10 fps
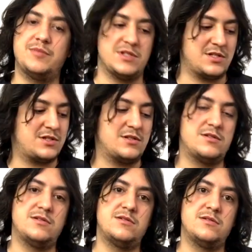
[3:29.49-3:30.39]
position
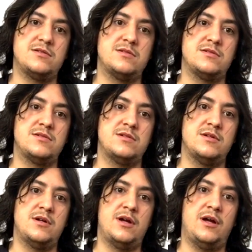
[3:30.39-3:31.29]

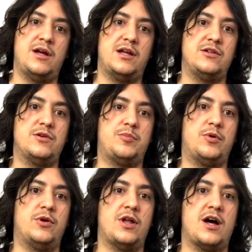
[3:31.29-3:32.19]
into a
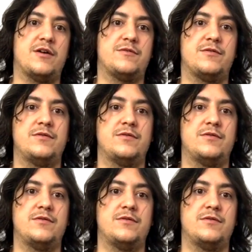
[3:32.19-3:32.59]
pull off.